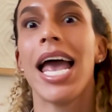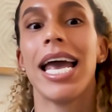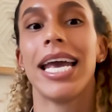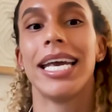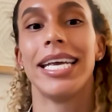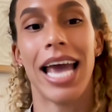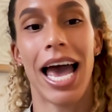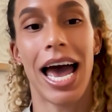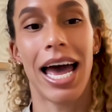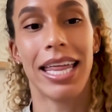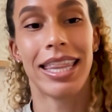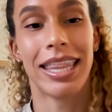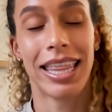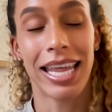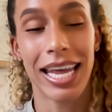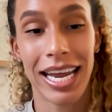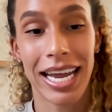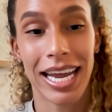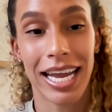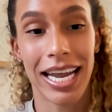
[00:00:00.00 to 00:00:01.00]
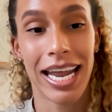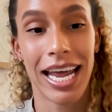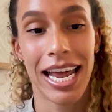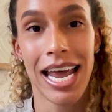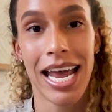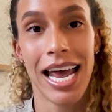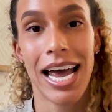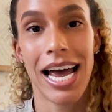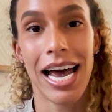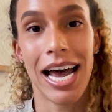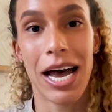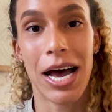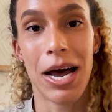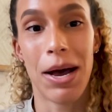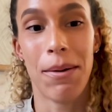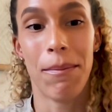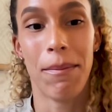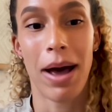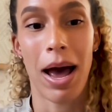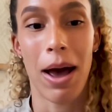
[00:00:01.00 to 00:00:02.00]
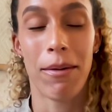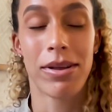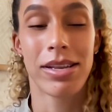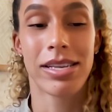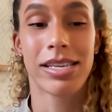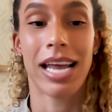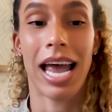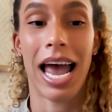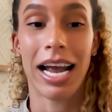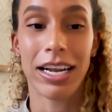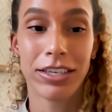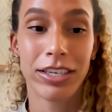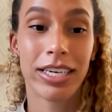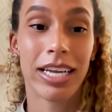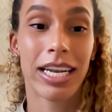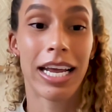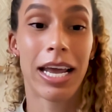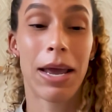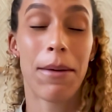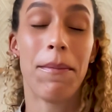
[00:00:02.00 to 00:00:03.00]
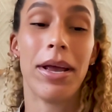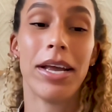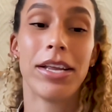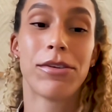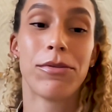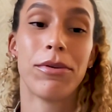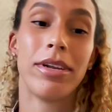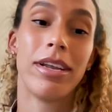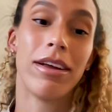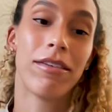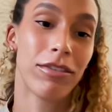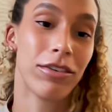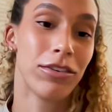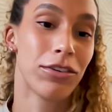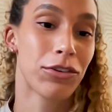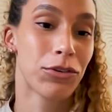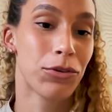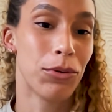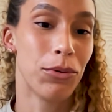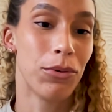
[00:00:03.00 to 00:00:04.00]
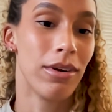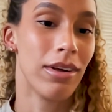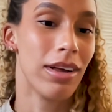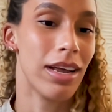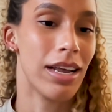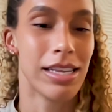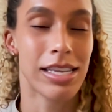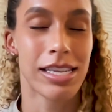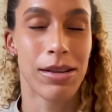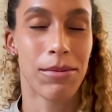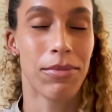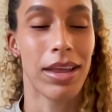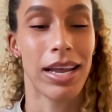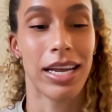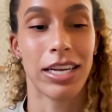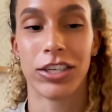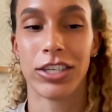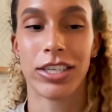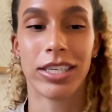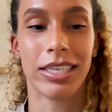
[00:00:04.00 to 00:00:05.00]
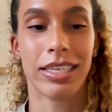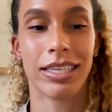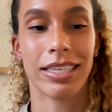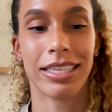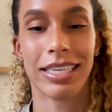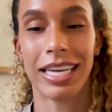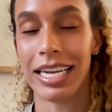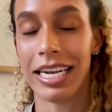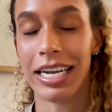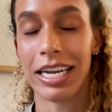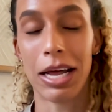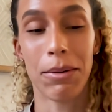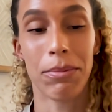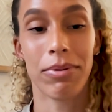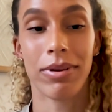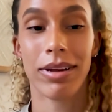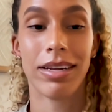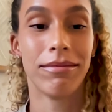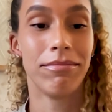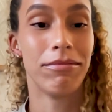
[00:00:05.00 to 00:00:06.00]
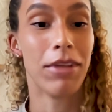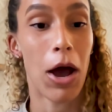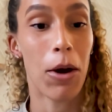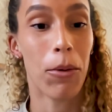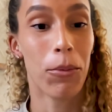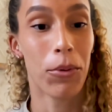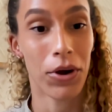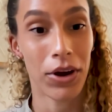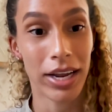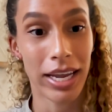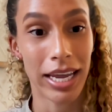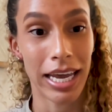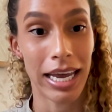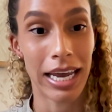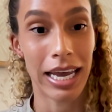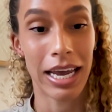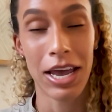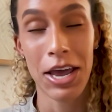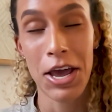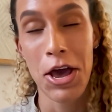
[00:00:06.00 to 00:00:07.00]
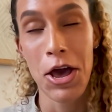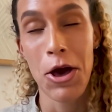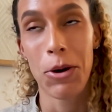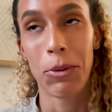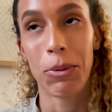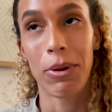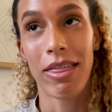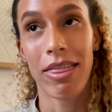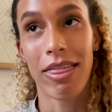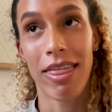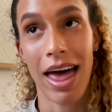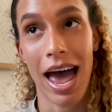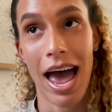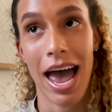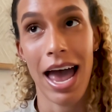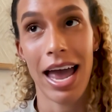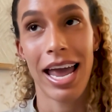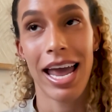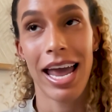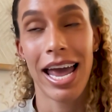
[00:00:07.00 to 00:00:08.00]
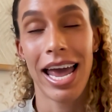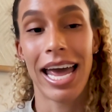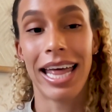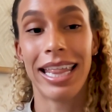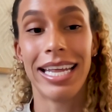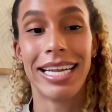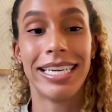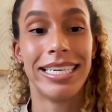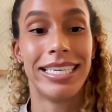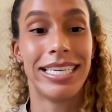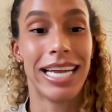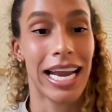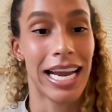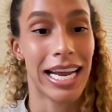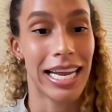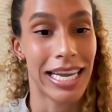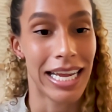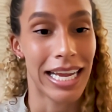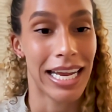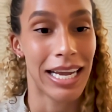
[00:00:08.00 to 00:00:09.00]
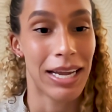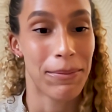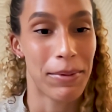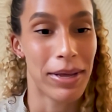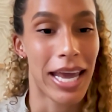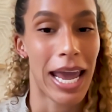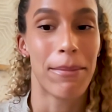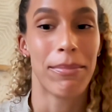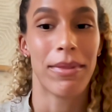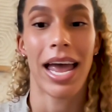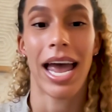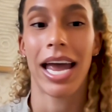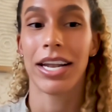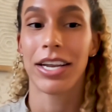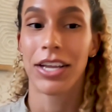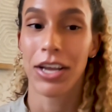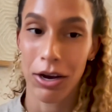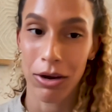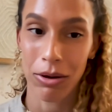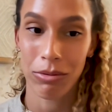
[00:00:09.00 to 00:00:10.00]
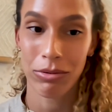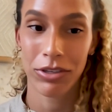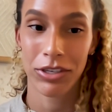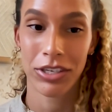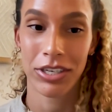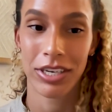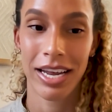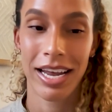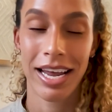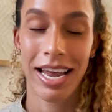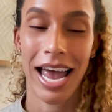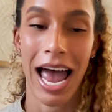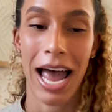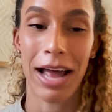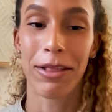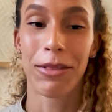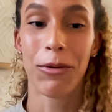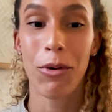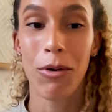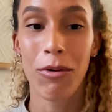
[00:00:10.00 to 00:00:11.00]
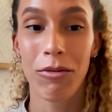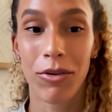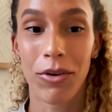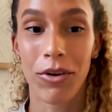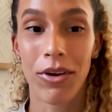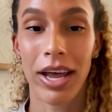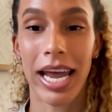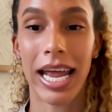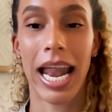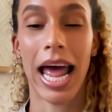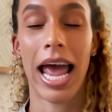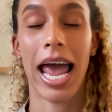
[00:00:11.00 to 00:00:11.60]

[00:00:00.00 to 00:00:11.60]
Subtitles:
then I was actually going to commit to a different school, and some things just ended up not working with that. And then Danny became the head coach at Louisville, and